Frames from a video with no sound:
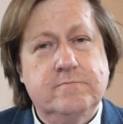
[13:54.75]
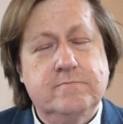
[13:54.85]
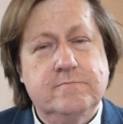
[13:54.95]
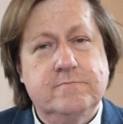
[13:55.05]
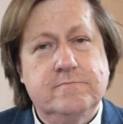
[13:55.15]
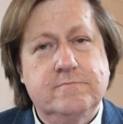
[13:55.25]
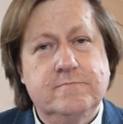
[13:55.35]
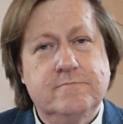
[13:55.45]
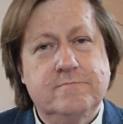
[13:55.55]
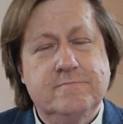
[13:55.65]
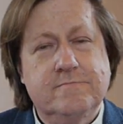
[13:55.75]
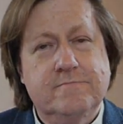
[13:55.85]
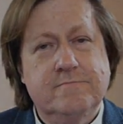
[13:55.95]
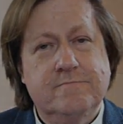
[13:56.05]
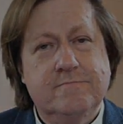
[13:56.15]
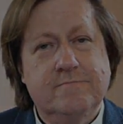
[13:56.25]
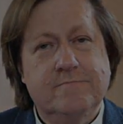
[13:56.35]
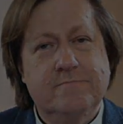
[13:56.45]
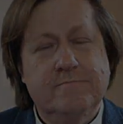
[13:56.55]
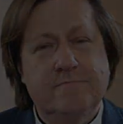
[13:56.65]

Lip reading: Nobody speaks.